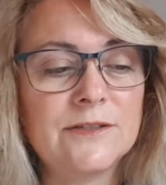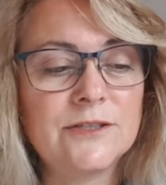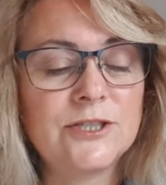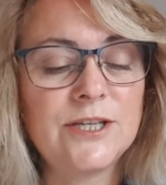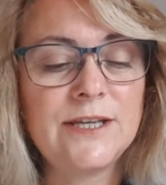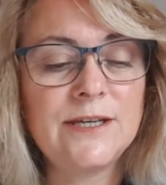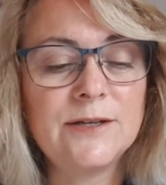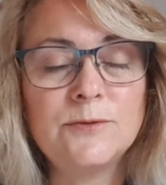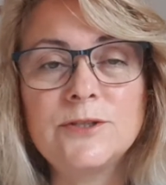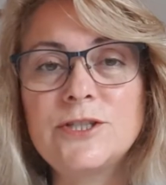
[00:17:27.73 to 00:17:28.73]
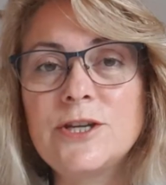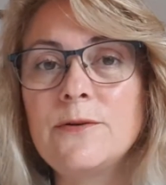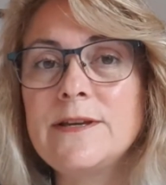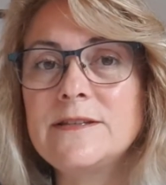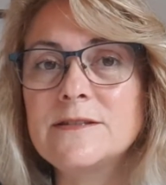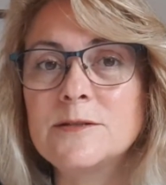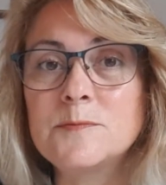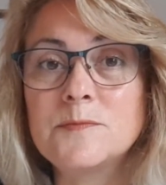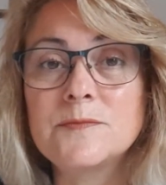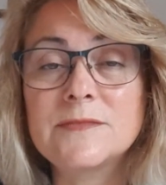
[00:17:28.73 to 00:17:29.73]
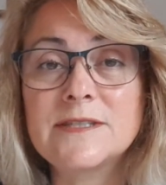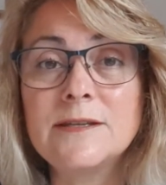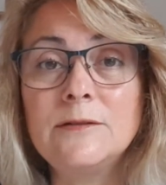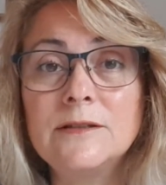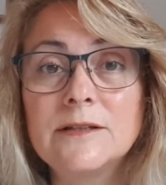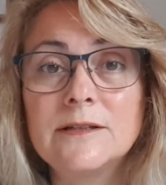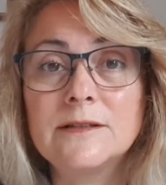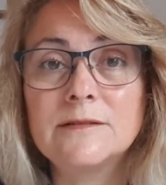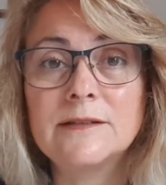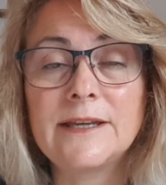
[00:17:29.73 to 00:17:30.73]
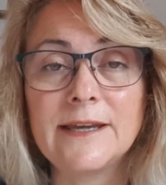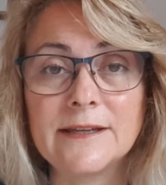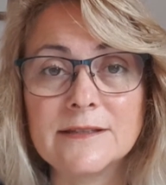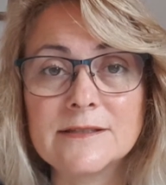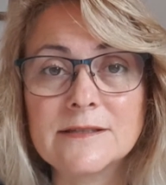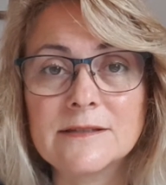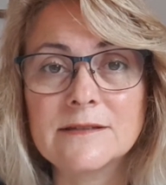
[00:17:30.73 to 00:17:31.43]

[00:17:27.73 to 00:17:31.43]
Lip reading: She was showing some silk kits